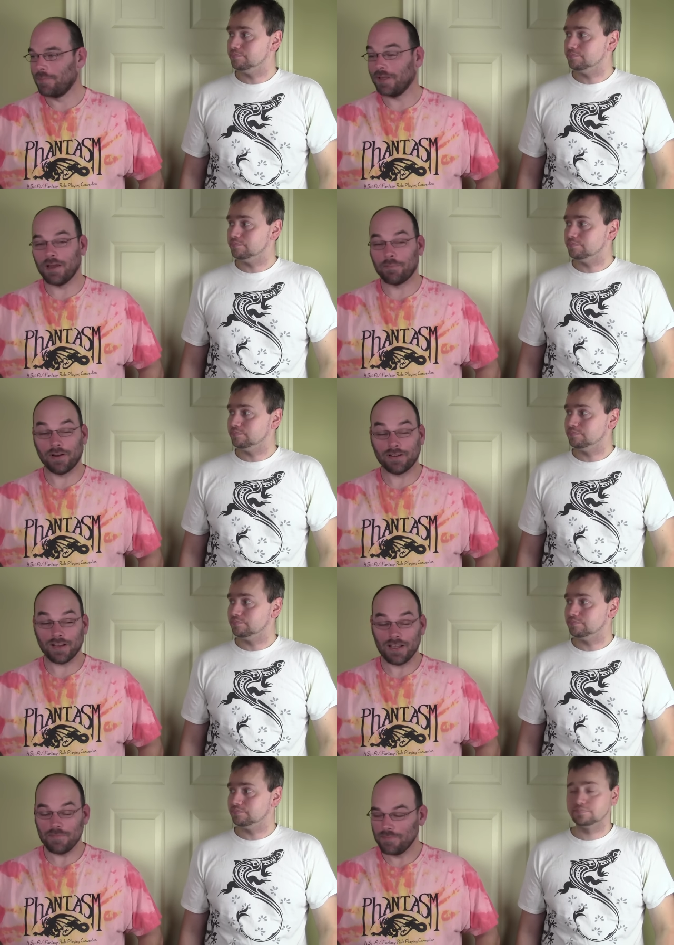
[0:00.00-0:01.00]
Speaker 1: But yeah, by
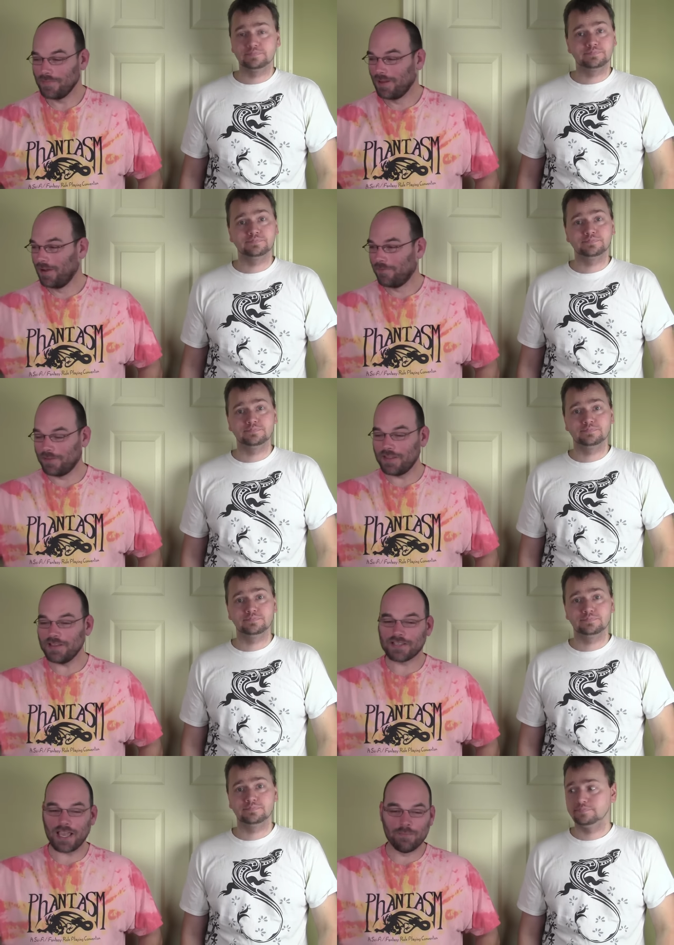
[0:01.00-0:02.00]
time for
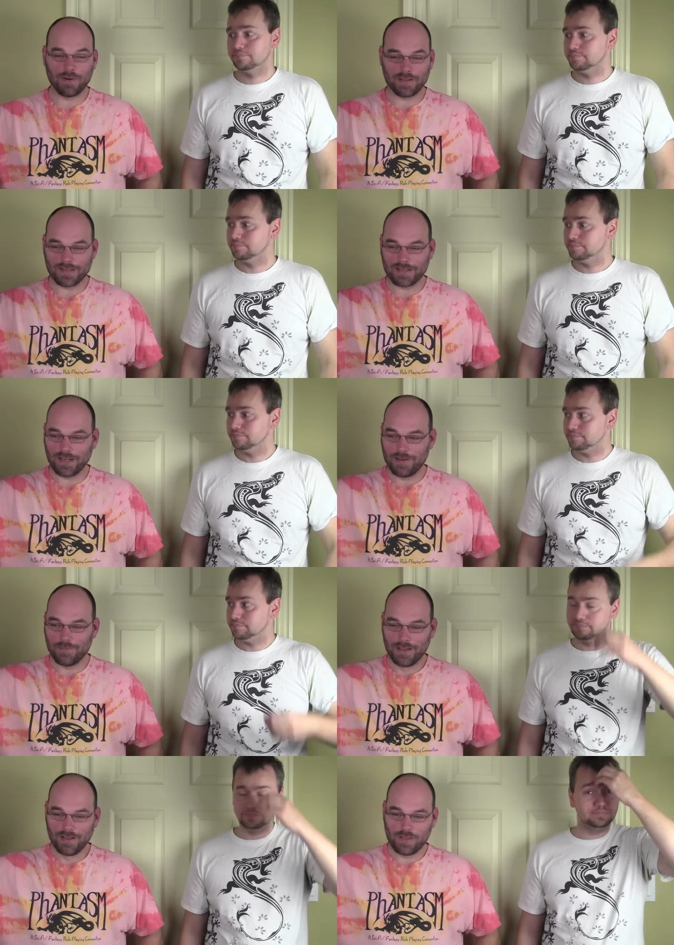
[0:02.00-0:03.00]
this game, by the
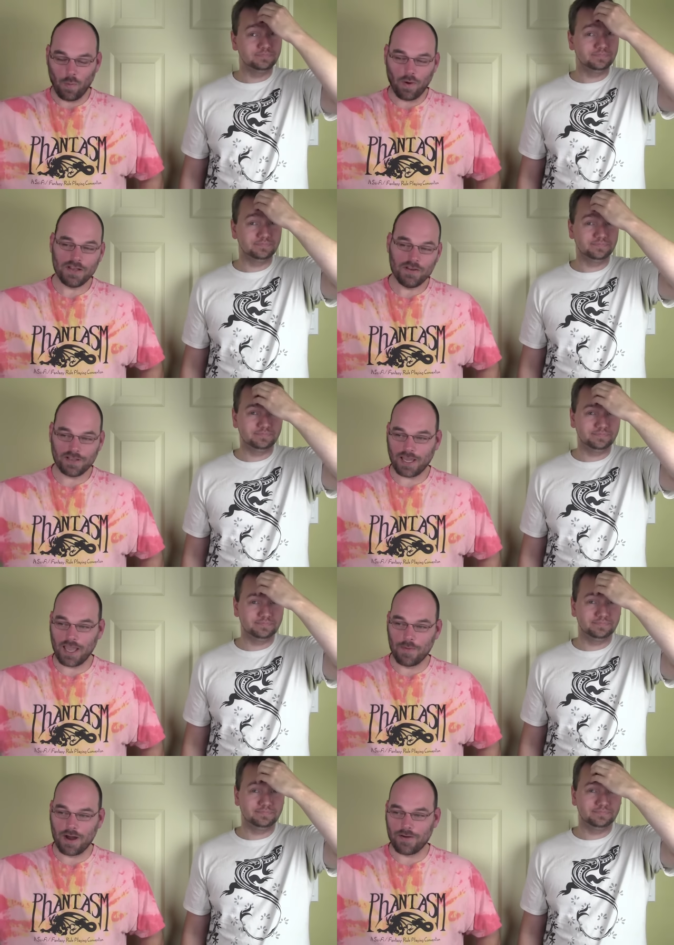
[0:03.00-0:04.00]
time the one unit
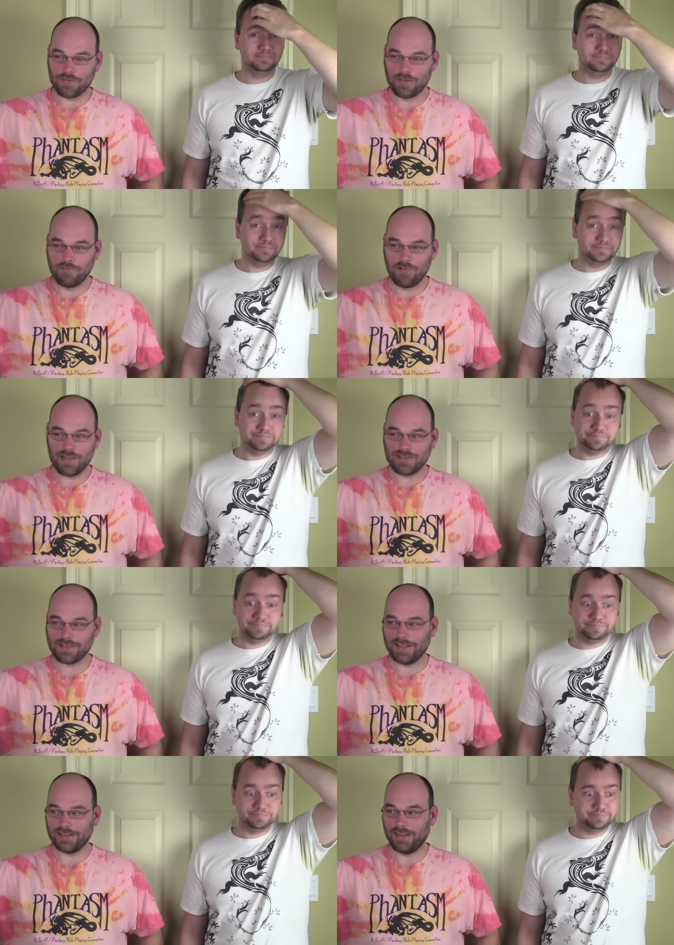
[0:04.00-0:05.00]
came off, the wraiths
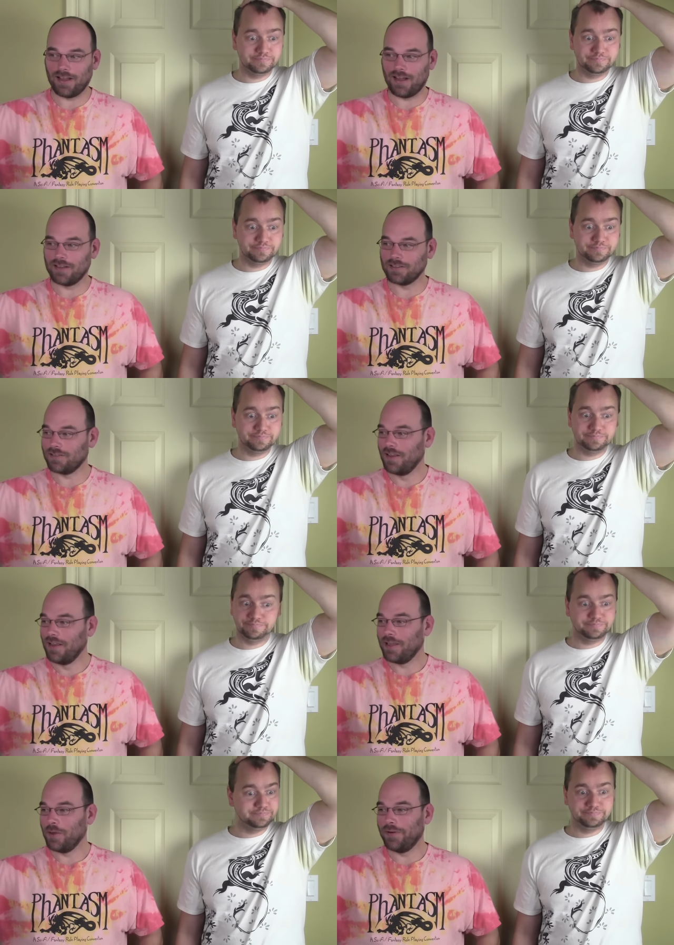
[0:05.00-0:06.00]
got lost.
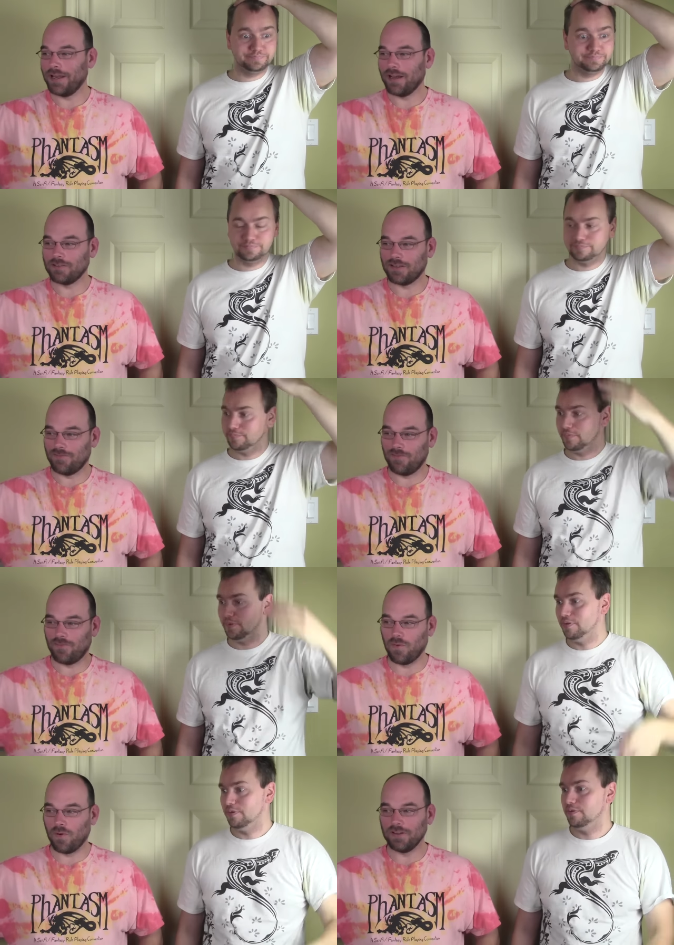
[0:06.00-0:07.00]
You were down to
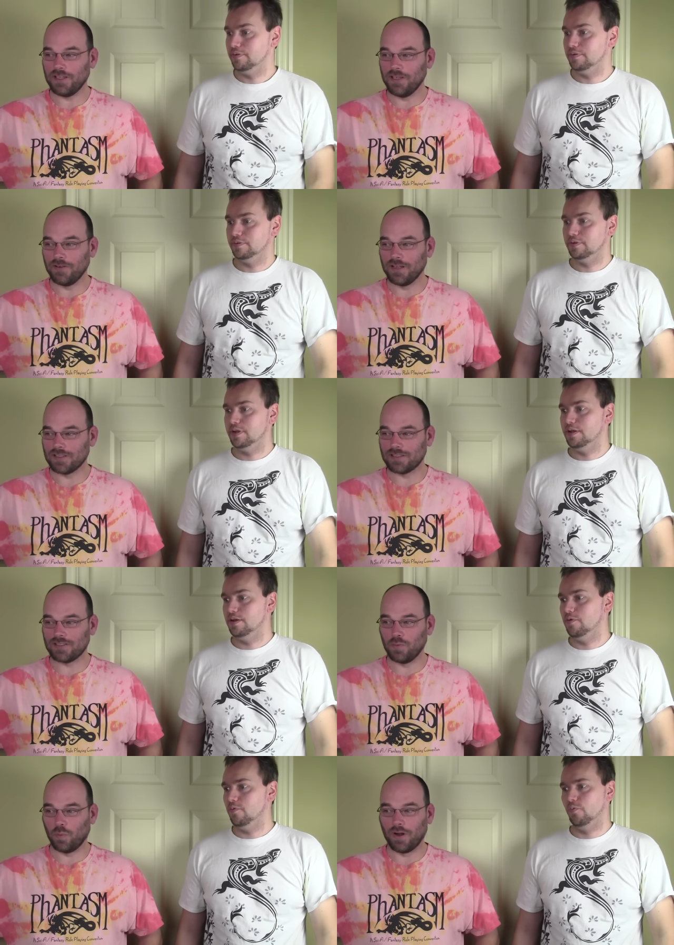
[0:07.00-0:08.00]
four
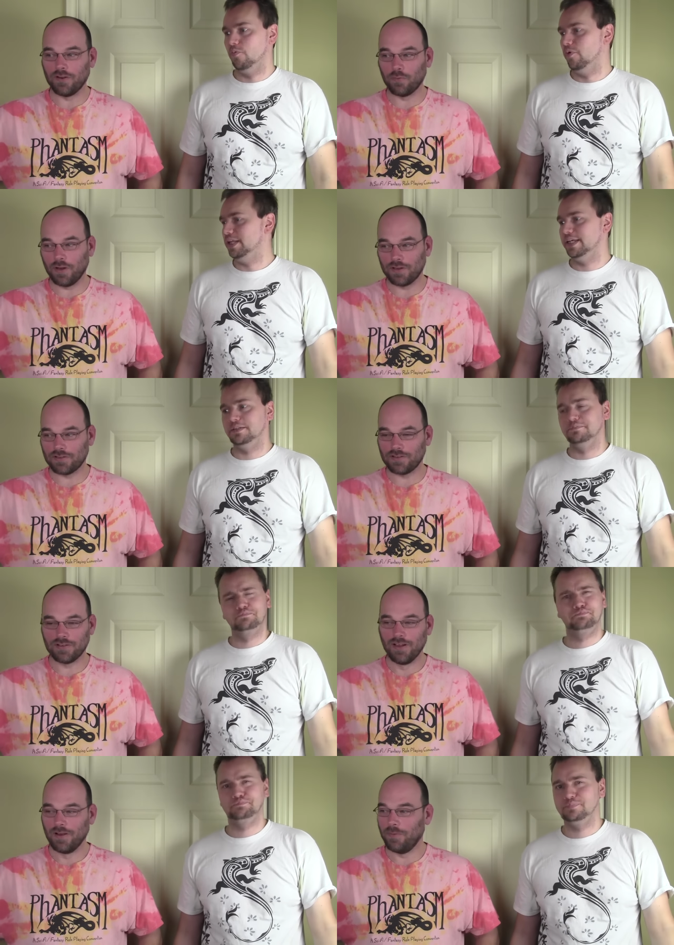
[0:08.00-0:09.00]
units, one of really,
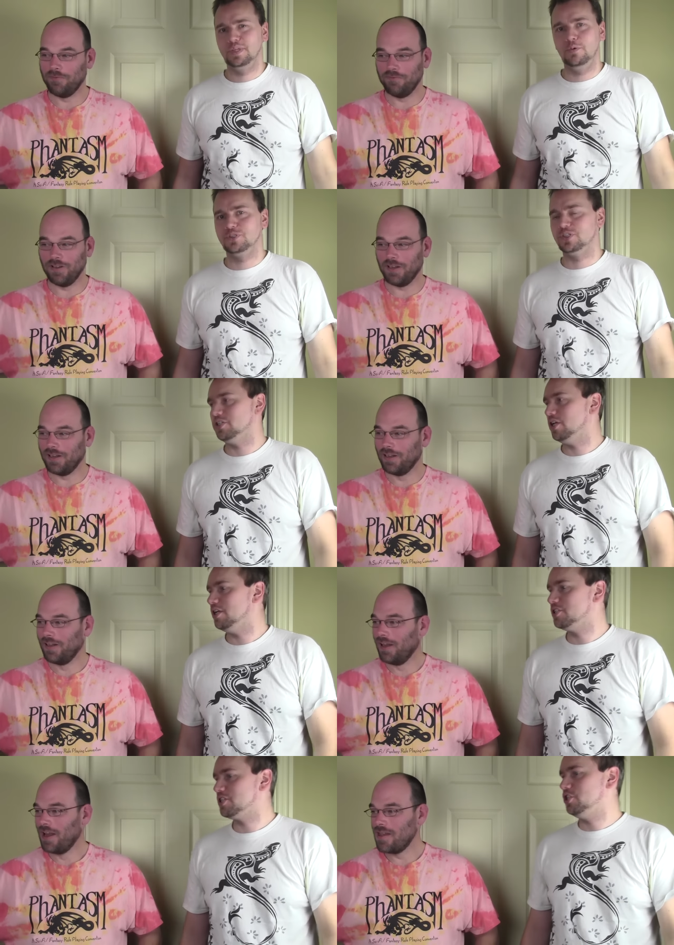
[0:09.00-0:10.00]
which. It was
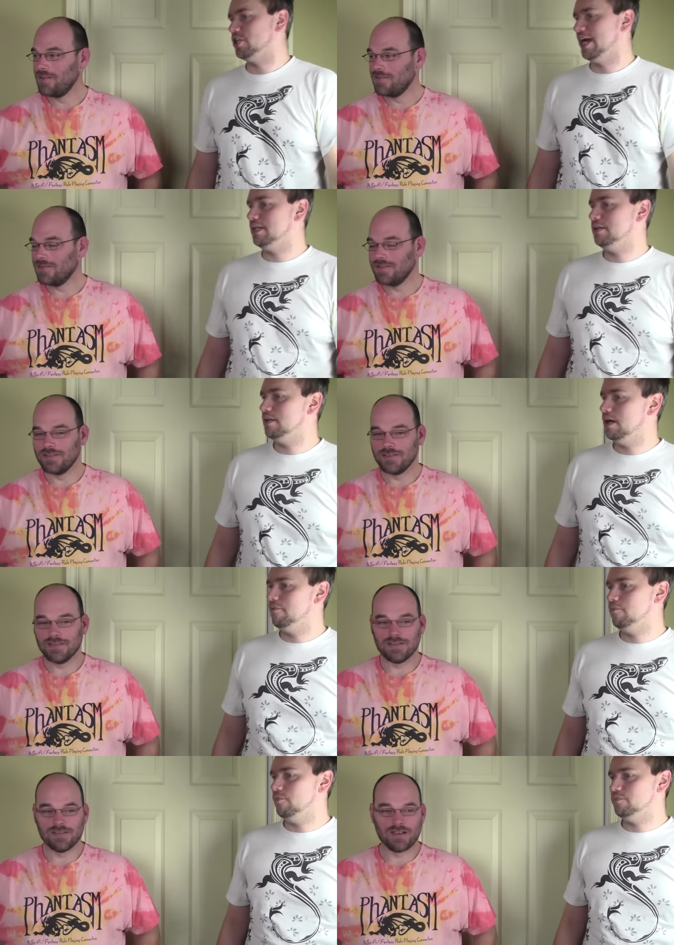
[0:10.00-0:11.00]
uh, just a giant
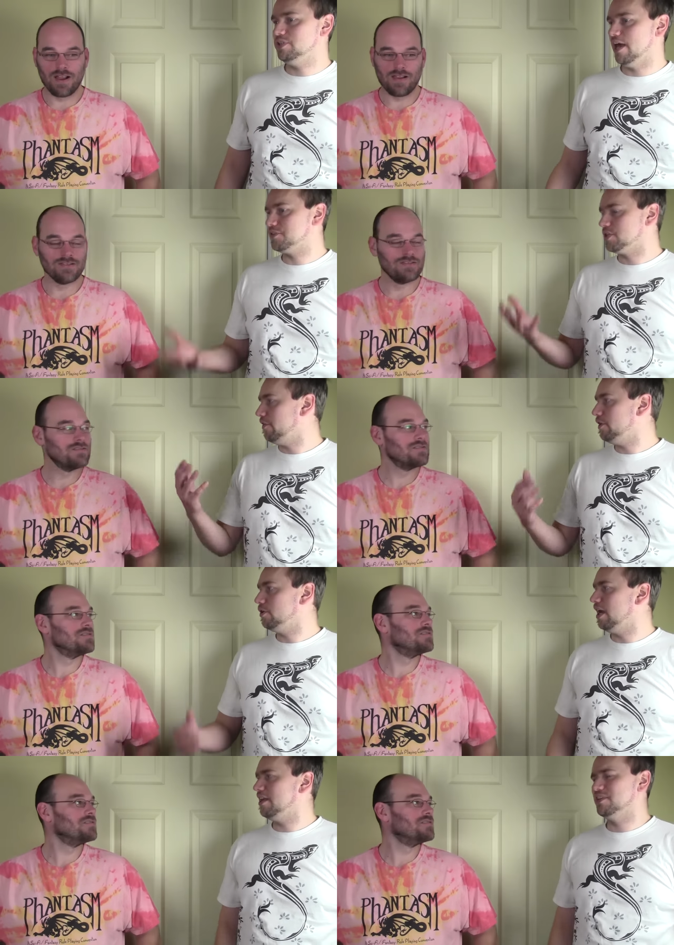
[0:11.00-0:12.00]
uh, Death Star that you
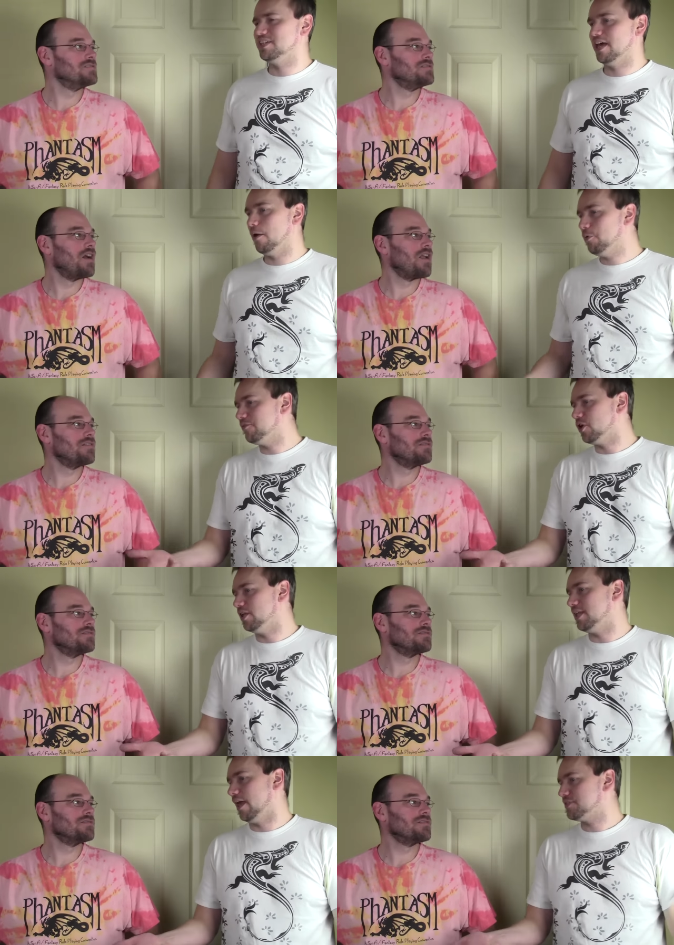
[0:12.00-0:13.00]
could, not even a death, I wouldn't even
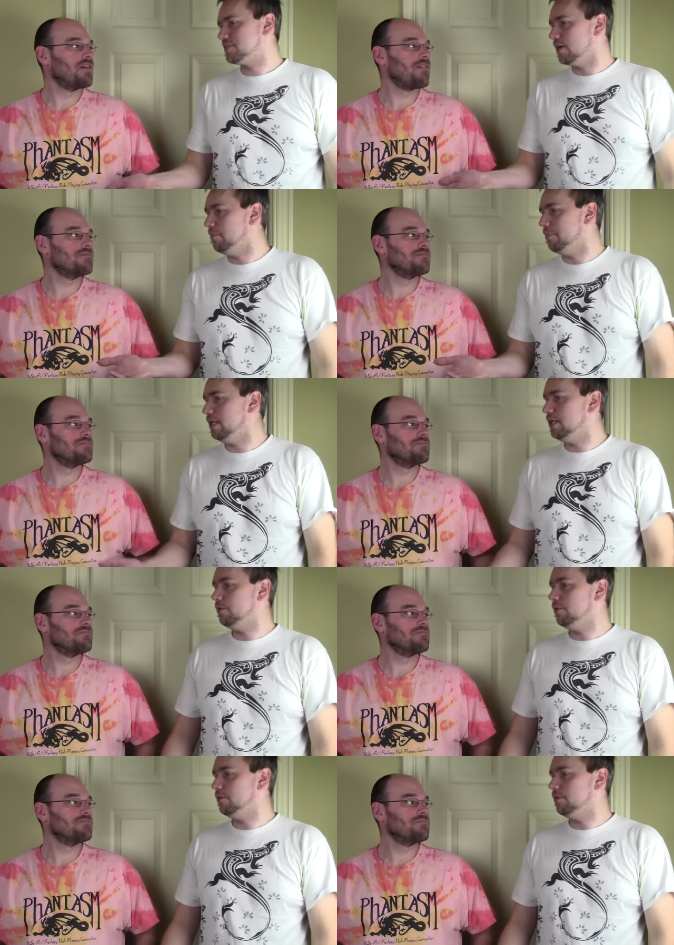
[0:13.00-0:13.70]
call it
Speaker 2: Death Star, but